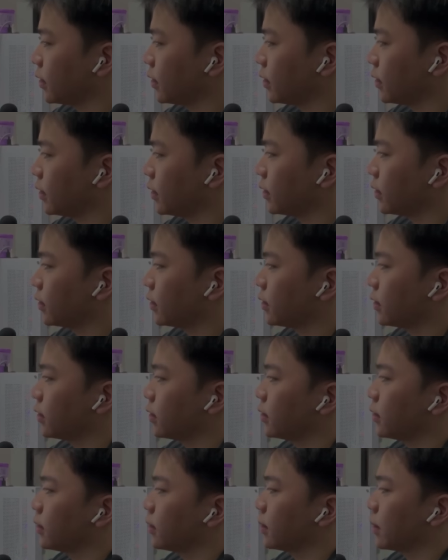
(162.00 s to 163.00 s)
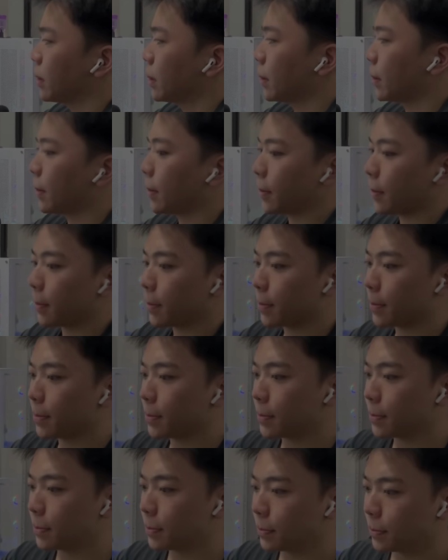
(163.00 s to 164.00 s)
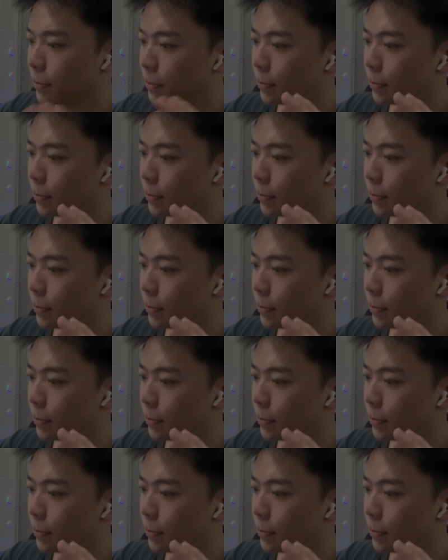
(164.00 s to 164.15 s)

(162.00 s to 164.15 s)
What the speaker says: [no speech]